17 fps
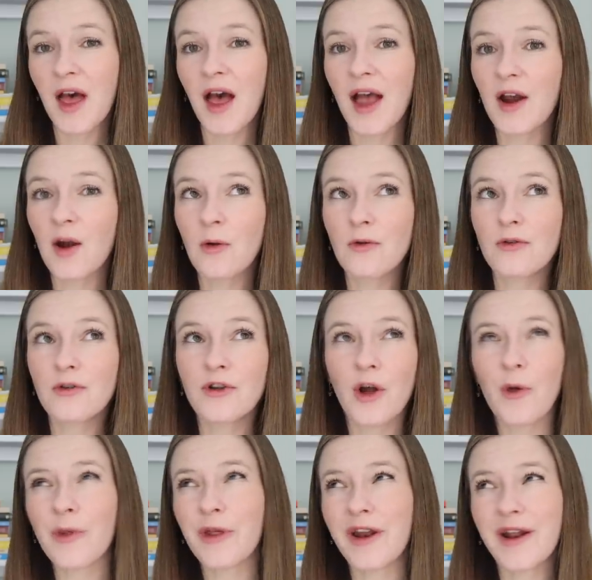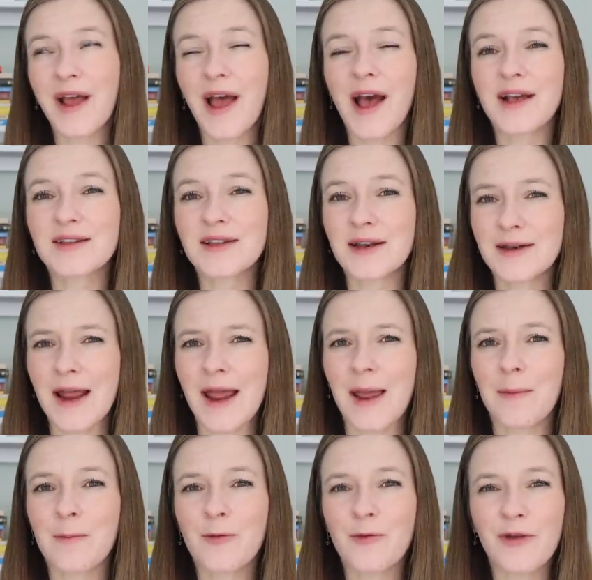I don't know that it has a
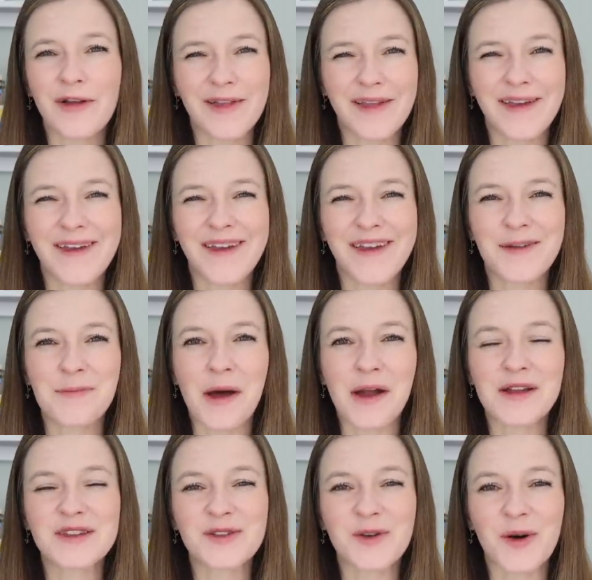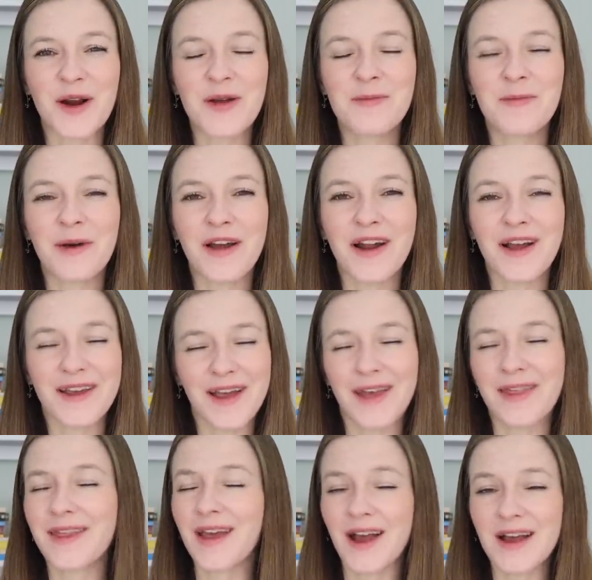name really in Montessori, but
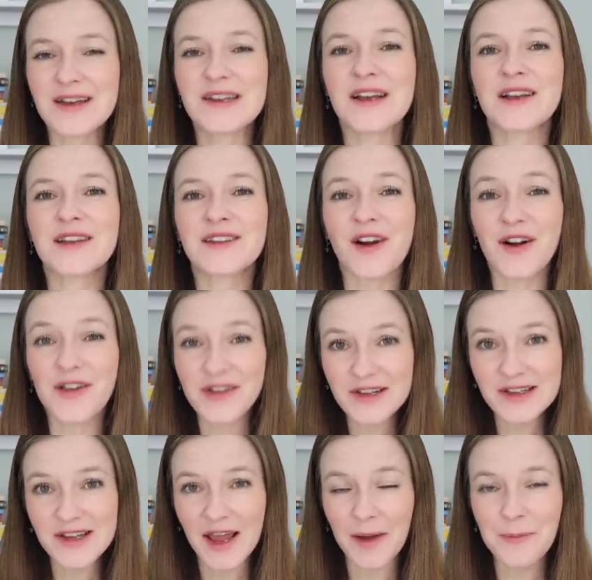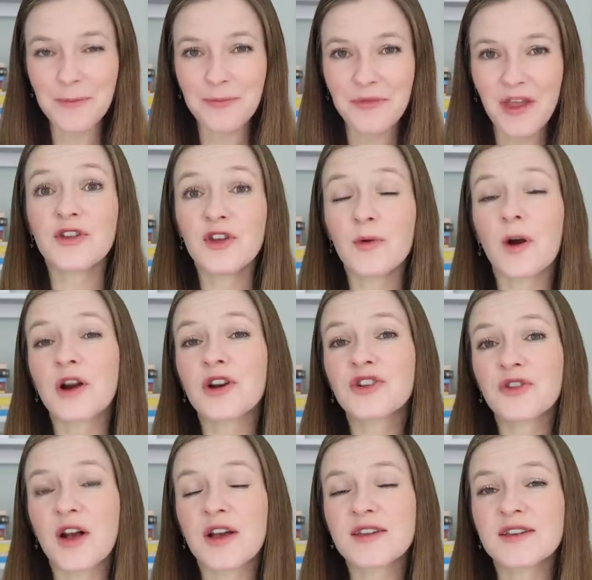again, the ideas are the same. You are
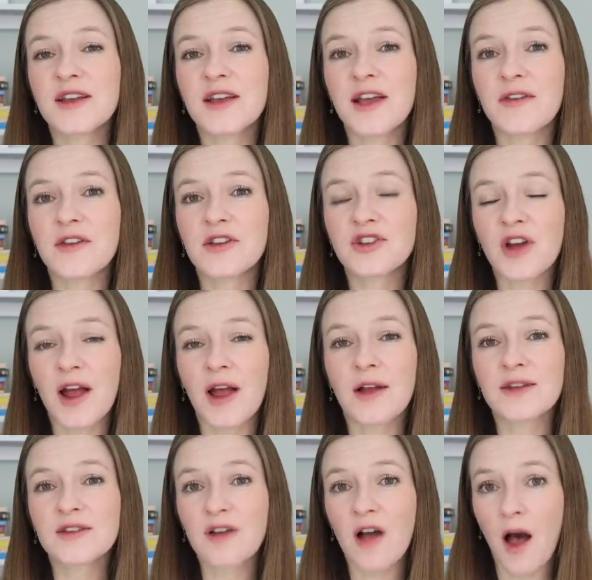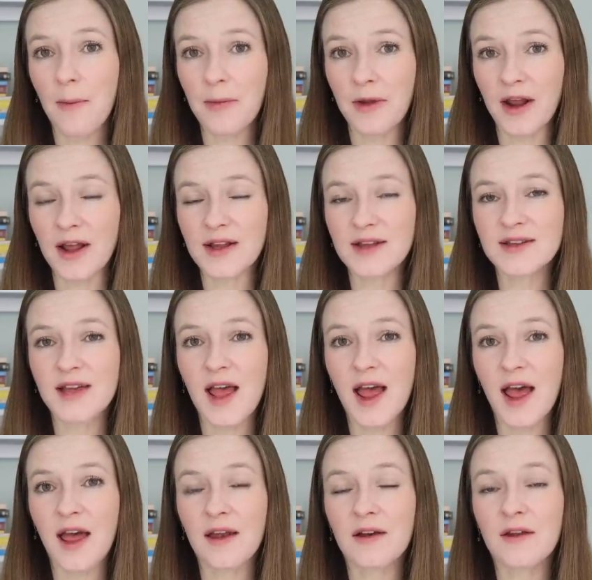trusting in the child's competence
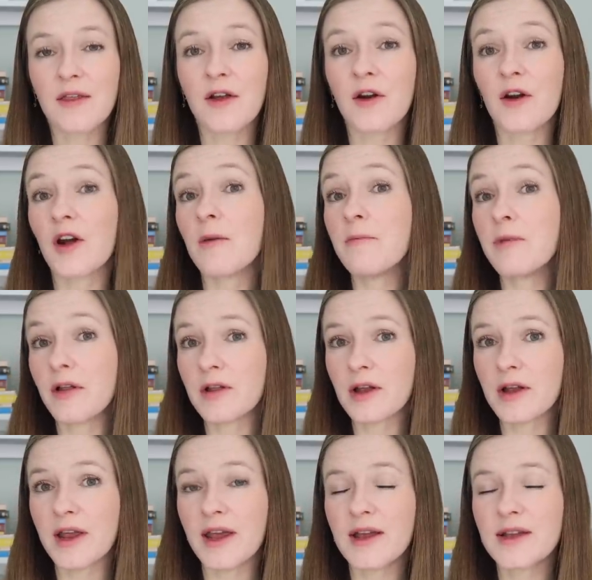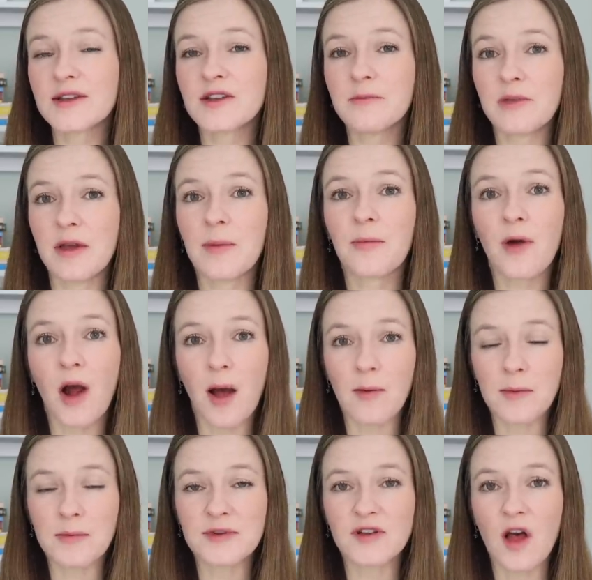and their ability to be
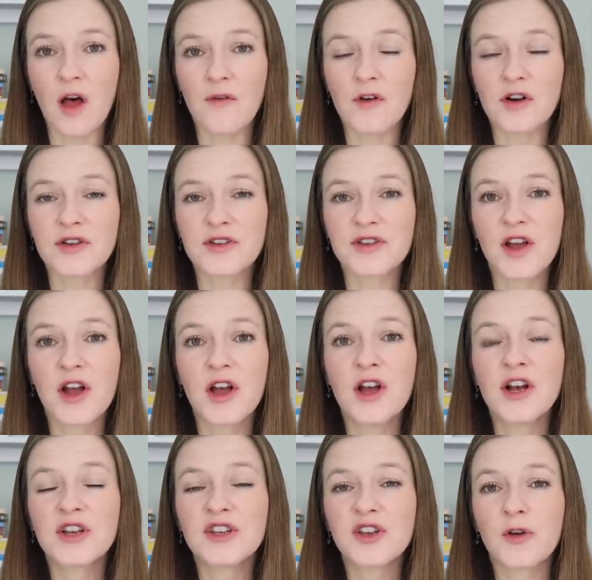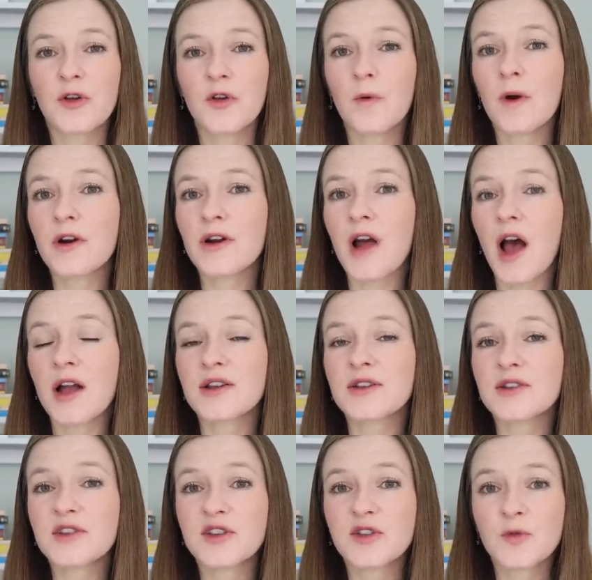problem solvers. So you are
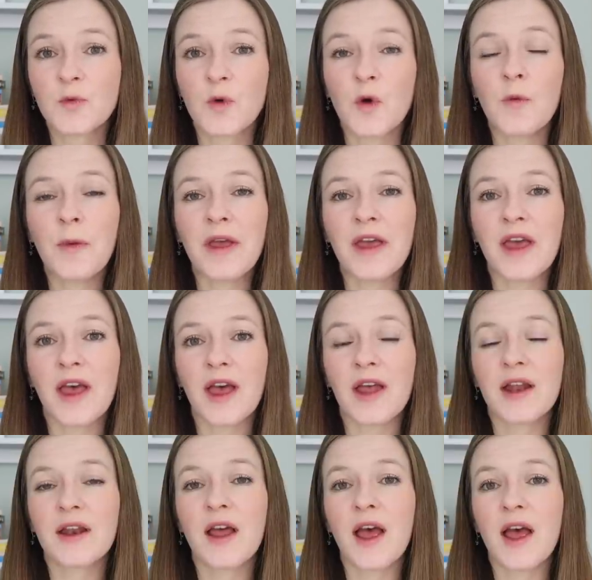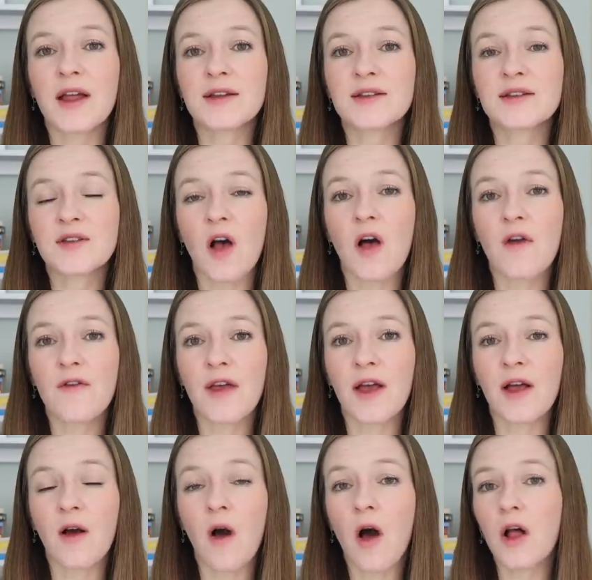not swooping in and
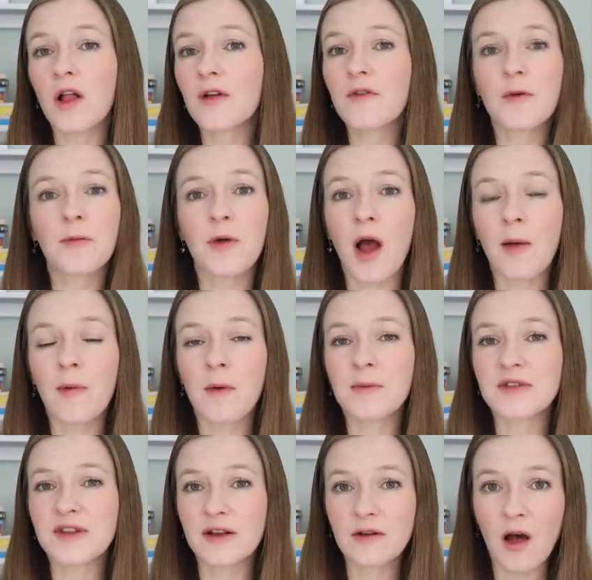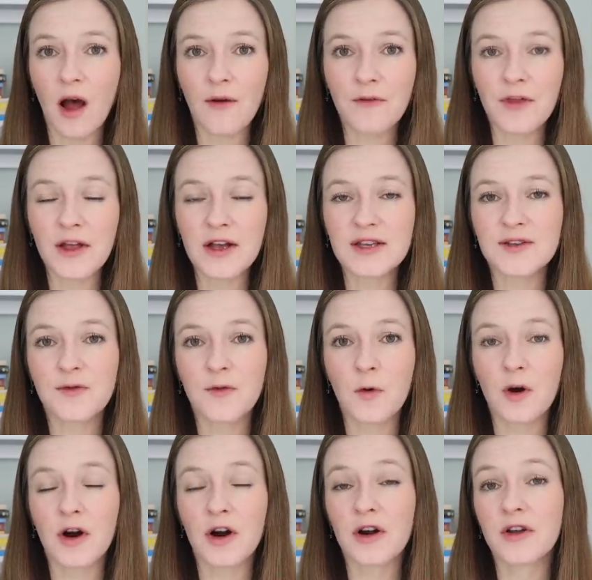solving all of the problems and conflicts
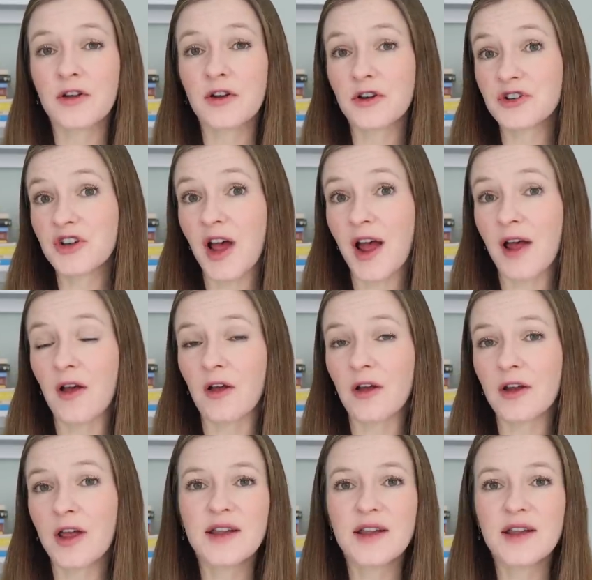for your child.